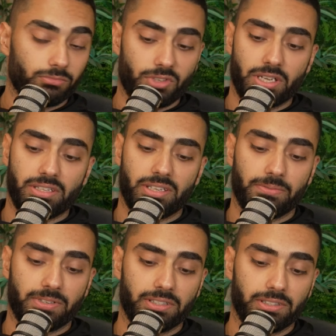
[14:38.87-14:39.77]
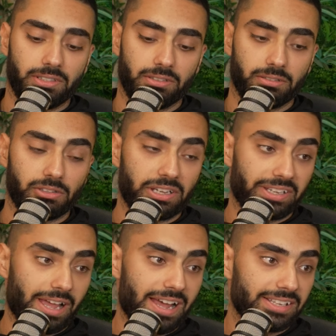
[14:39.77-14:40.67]
Yeah, definitely.
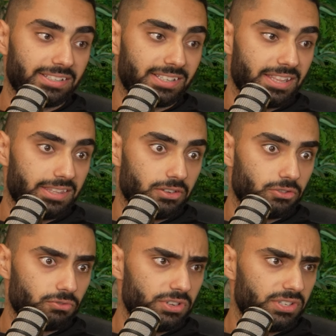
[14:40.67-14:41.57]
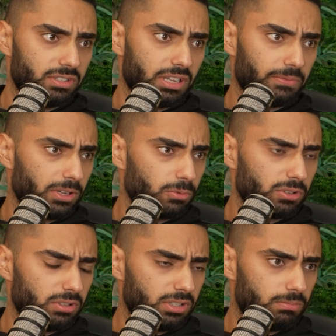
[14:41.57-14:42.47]
Like I said this recently, I think it was
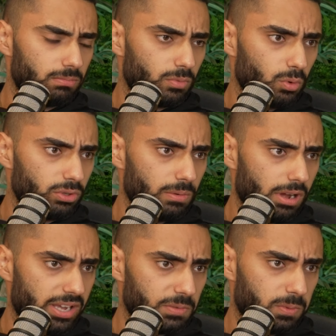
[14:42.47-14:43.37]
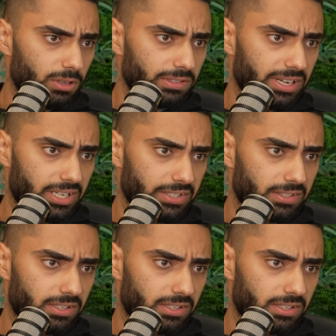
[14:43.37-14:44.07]
on the ODYS podcast.